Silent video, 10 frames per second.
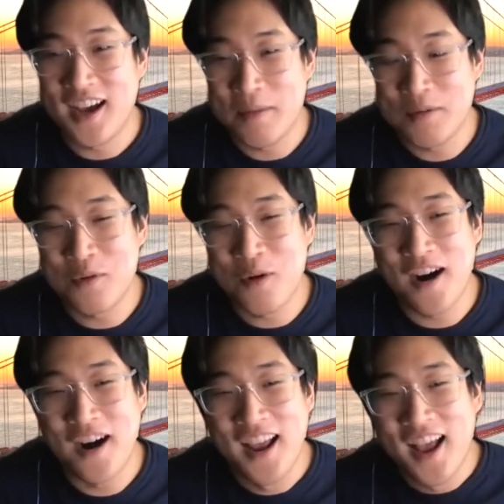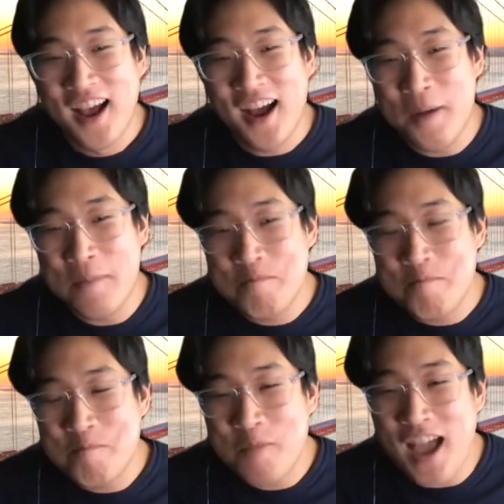before.
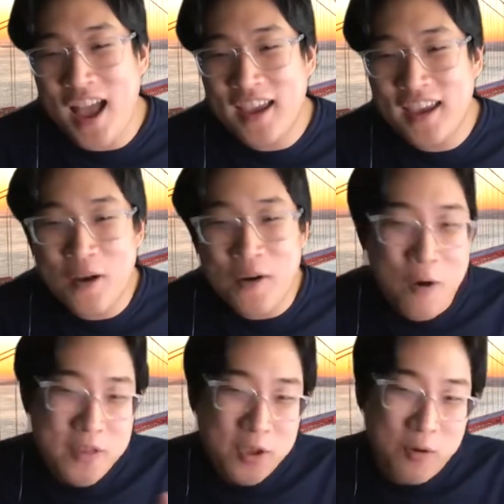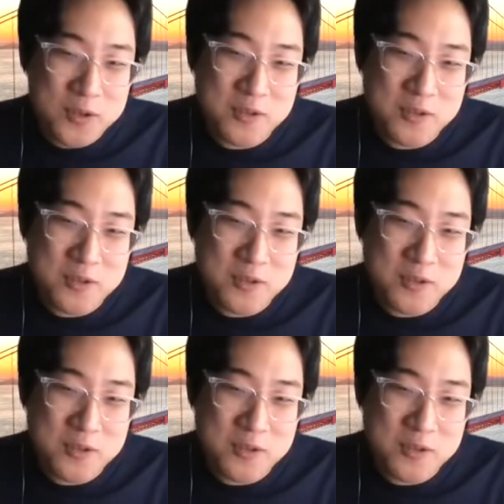You know, over the course